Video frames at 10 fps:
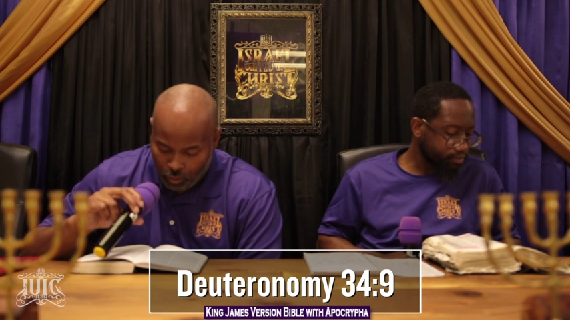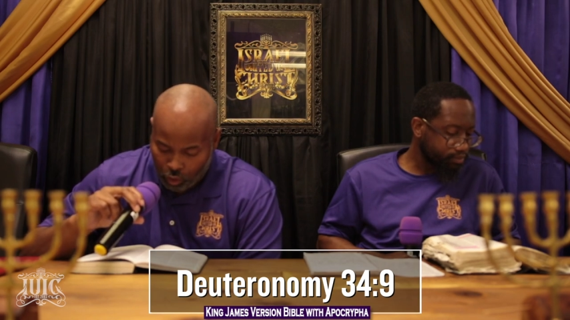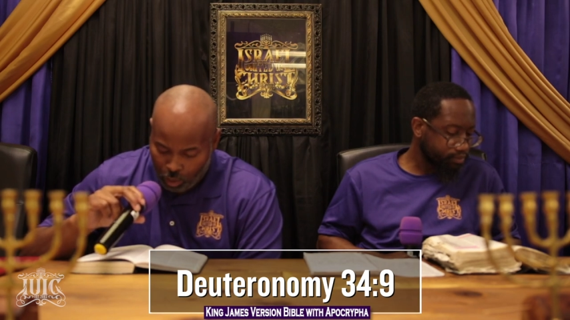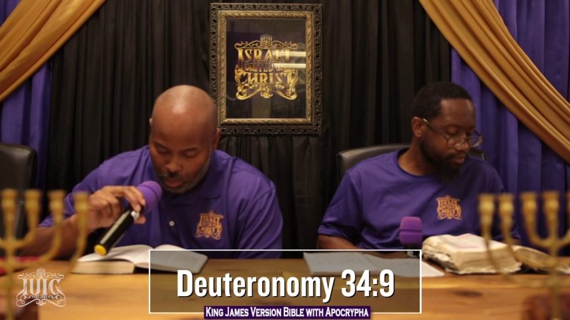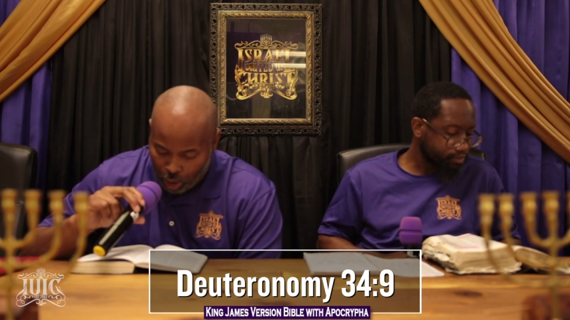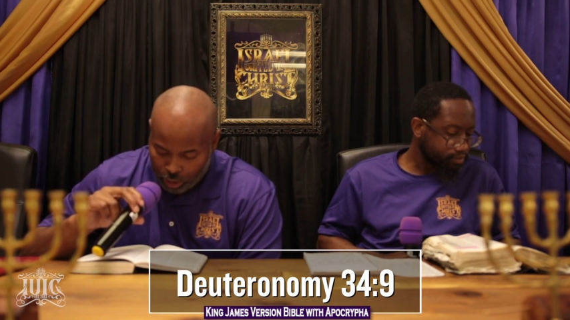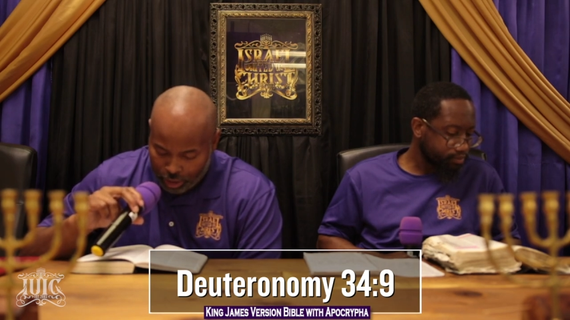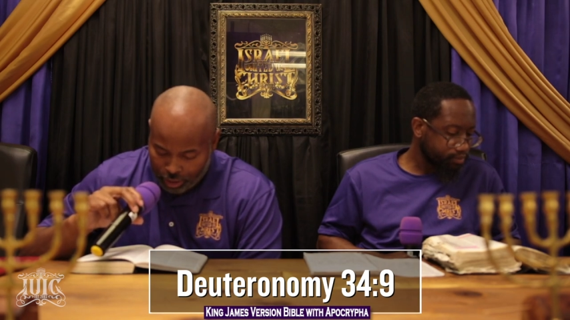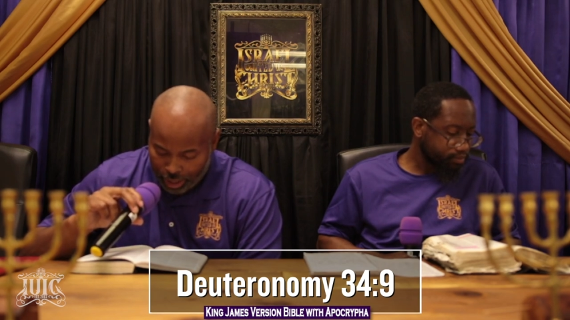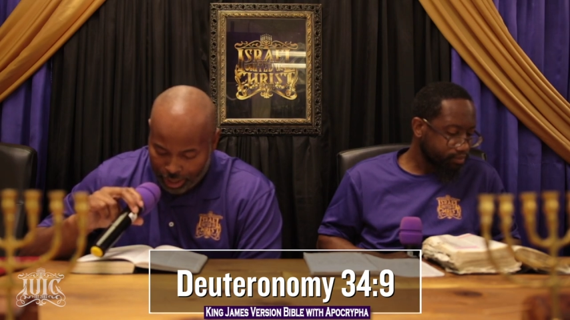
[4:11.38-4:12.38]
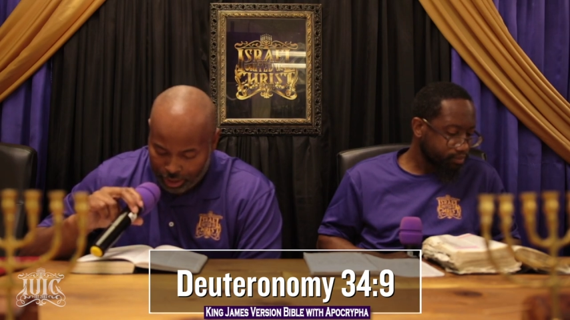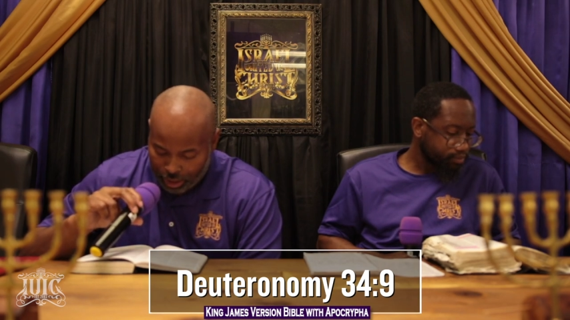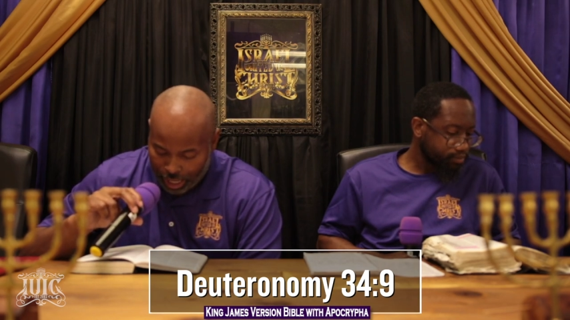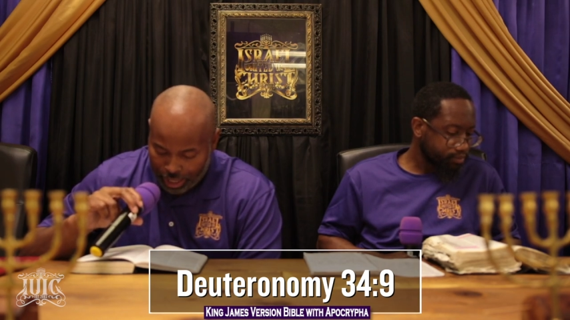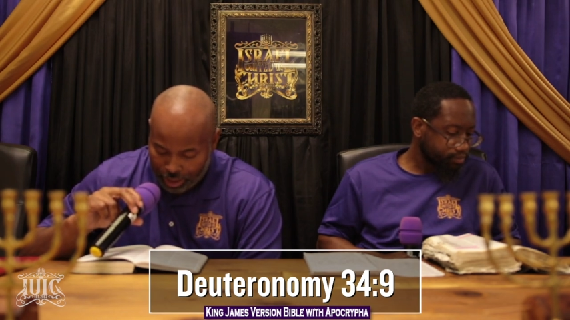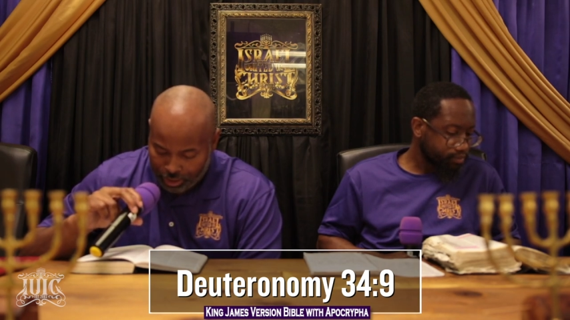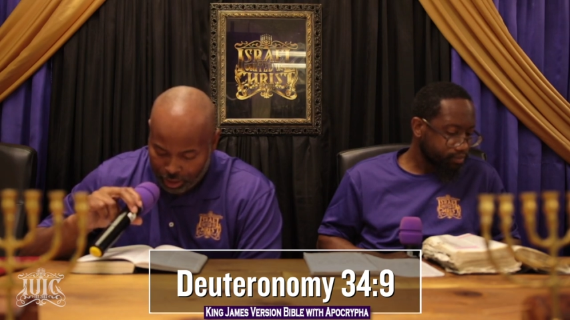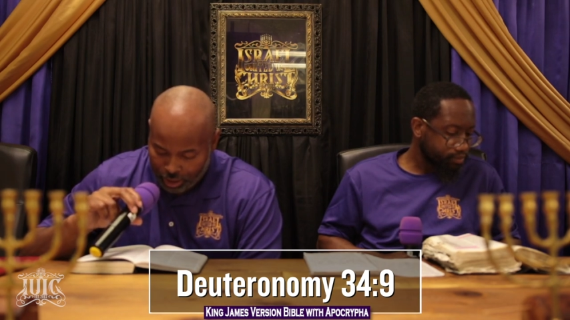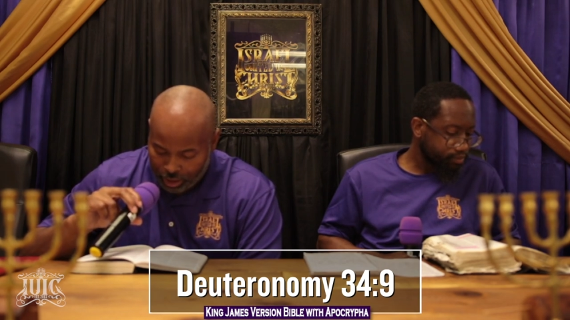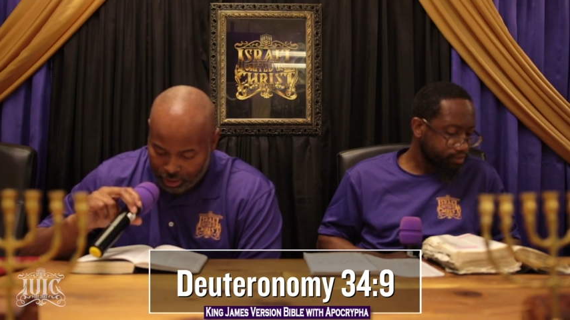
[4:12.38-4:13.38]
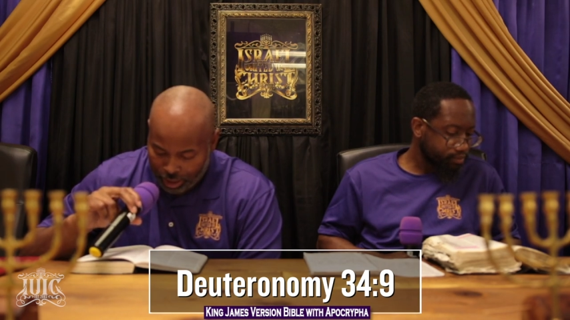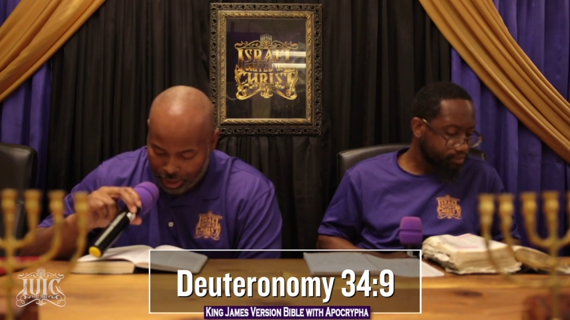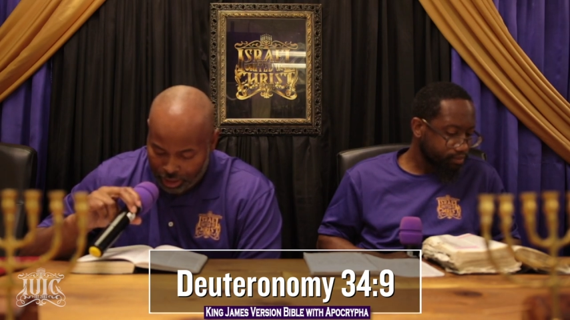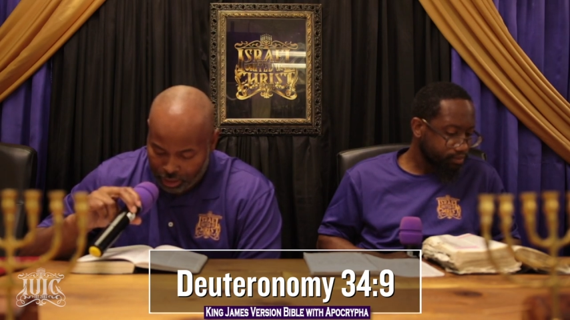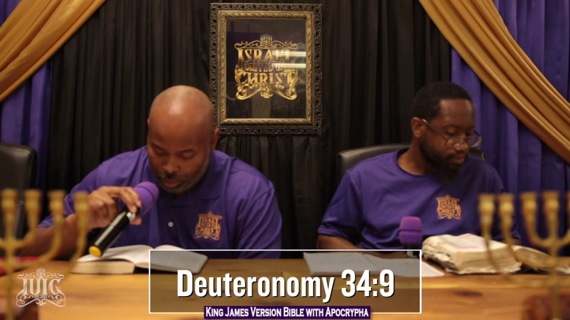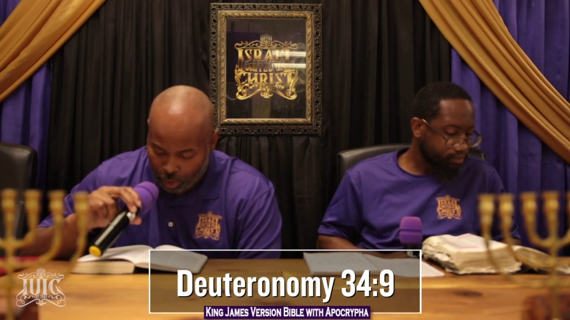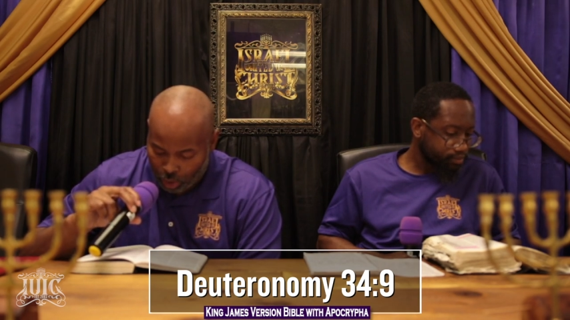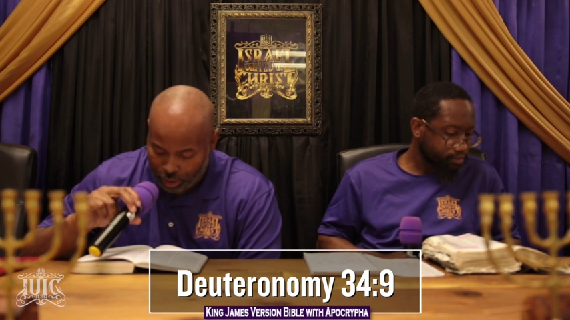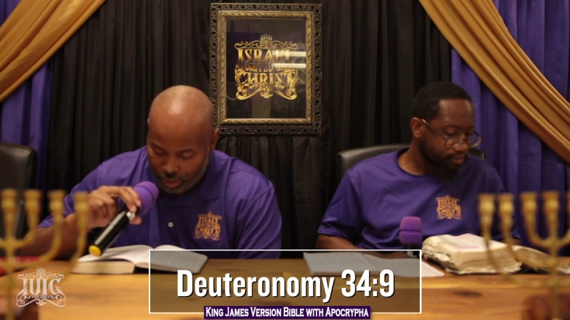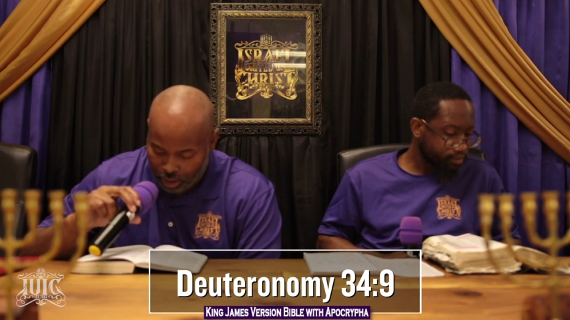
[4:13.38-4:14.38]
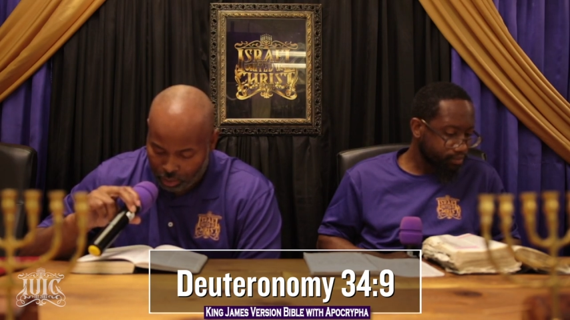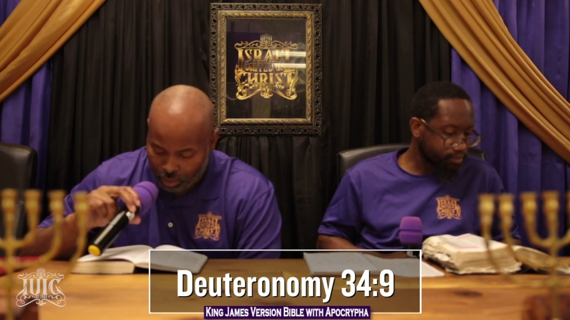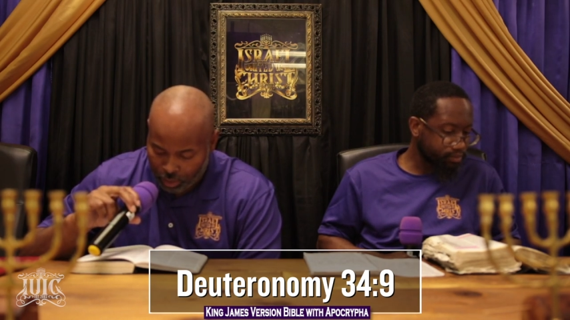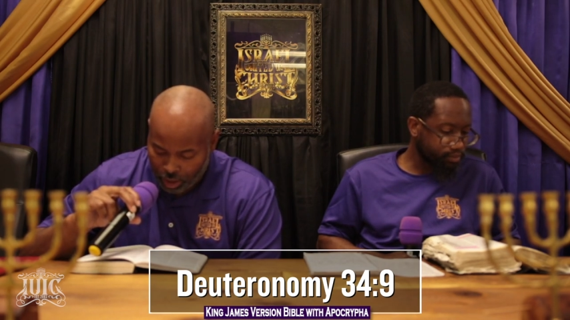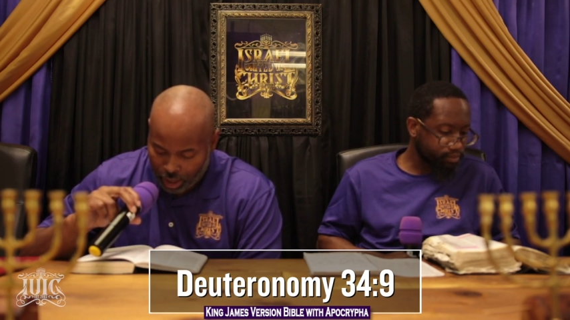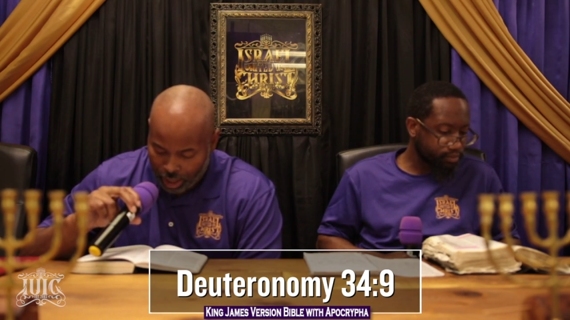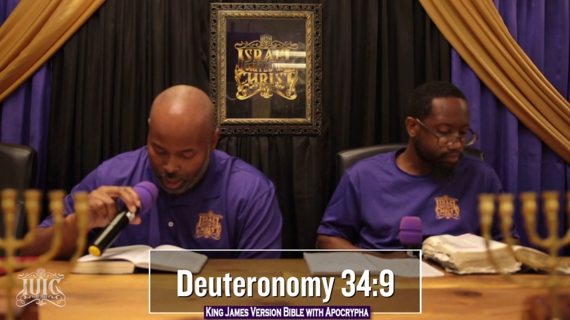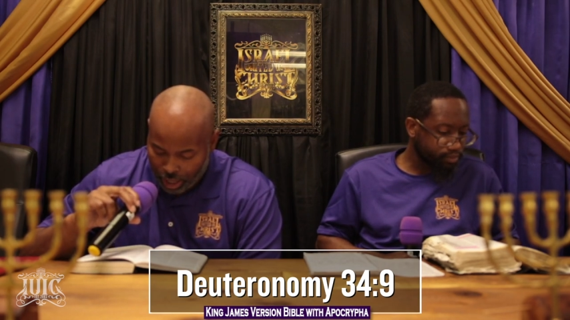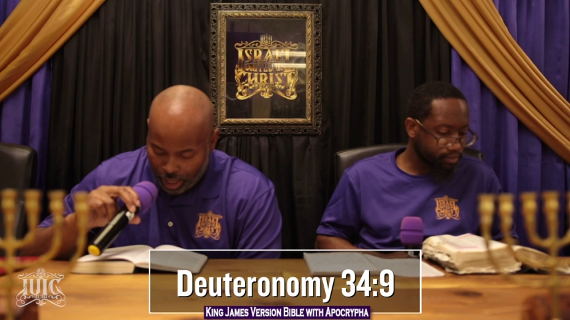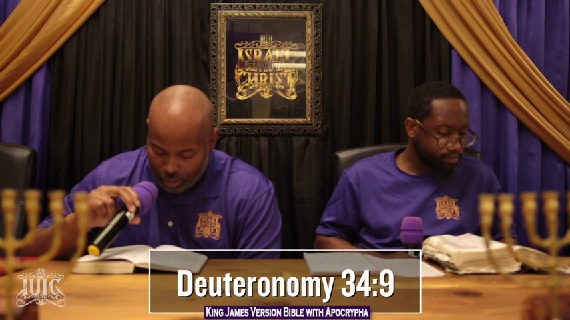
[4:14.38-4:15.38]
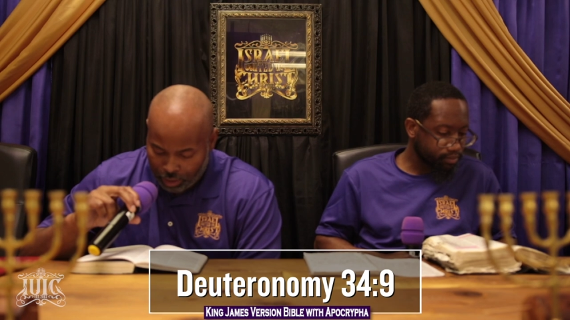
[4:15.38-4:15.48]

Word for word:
Speaker 1: for Moses had laid his hands upon him, and